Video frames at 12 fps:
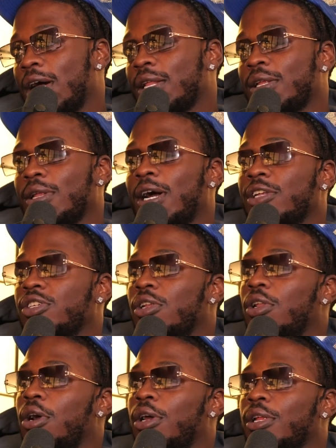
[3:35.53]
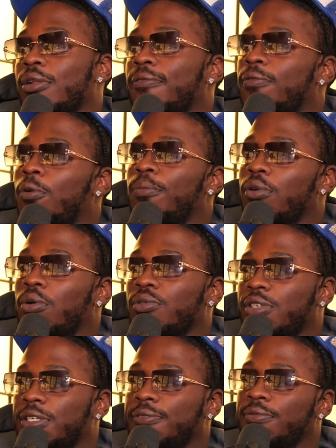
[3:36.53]
and then actually learning the full
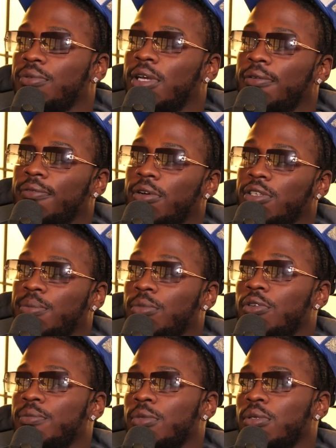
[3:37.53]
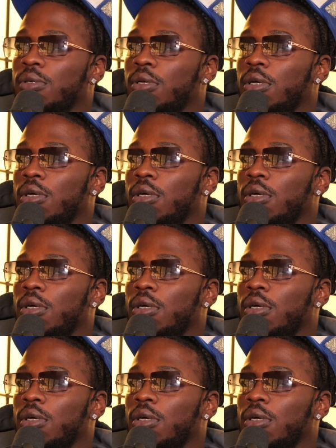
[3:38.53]
process through that first movement